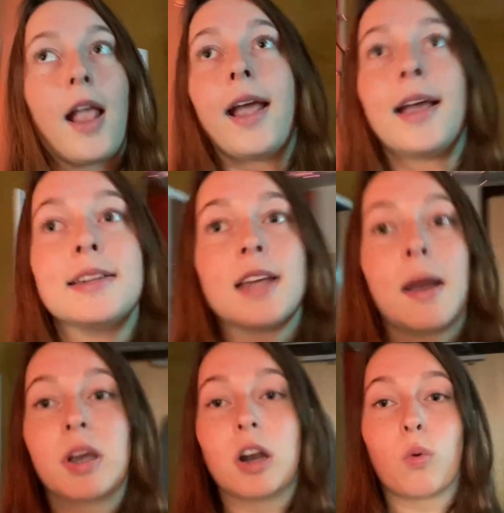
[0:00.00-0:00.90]
And
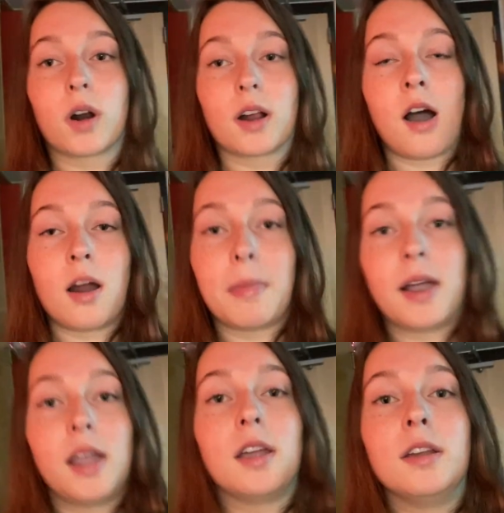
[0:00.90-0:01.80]
I'm gonna work on
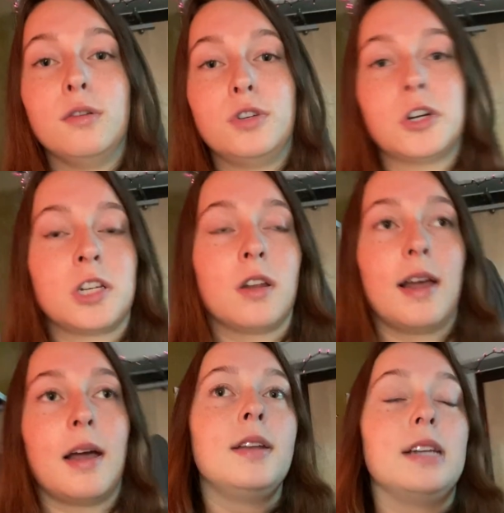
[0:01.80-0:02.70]
my nutrition
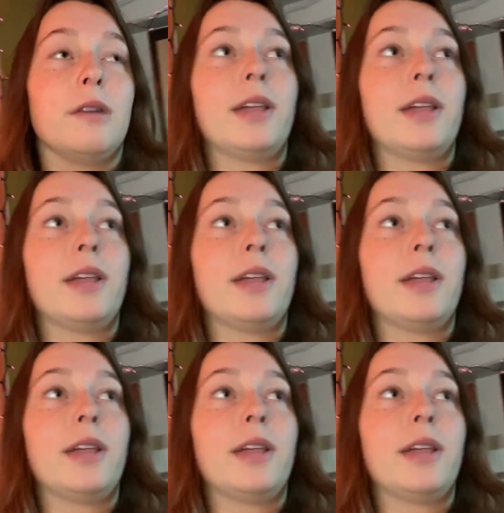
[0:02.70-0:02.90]
lab down